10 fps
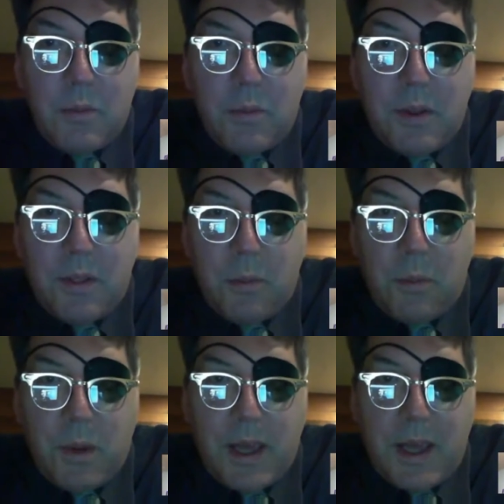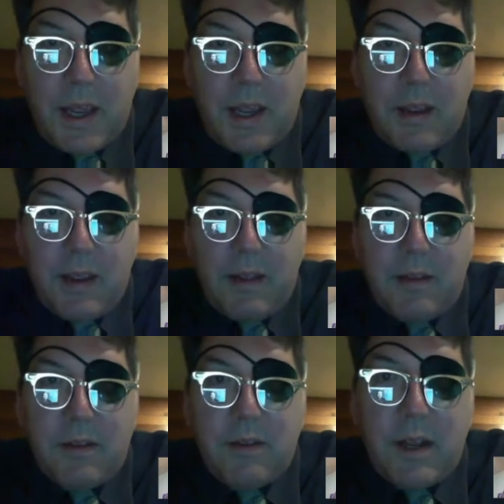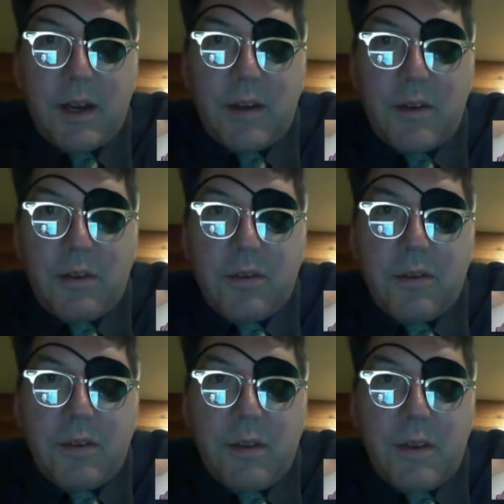with the way and the desires